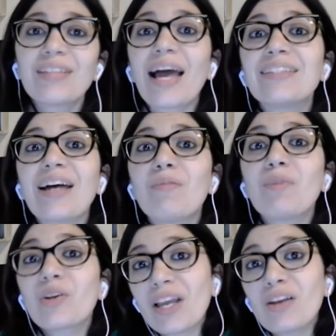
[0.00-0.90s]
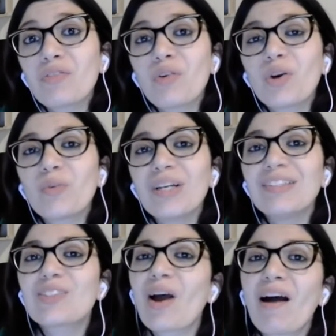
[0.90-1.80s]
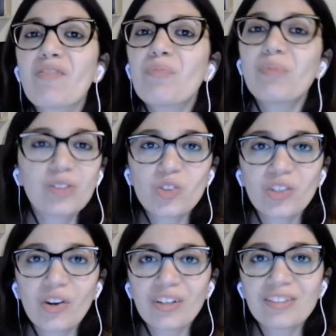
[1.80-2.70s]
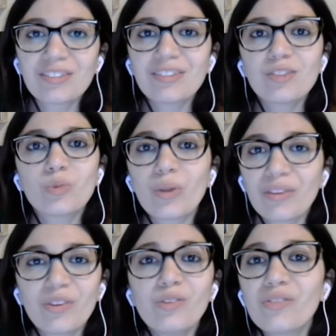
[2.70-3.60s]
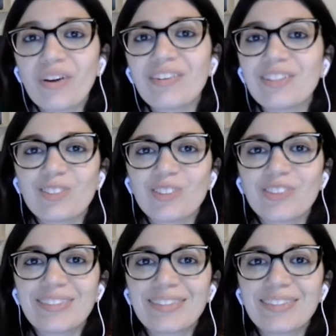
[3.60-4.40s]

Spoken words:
and I'm looking forward to have pitch rehearsals with you very soon.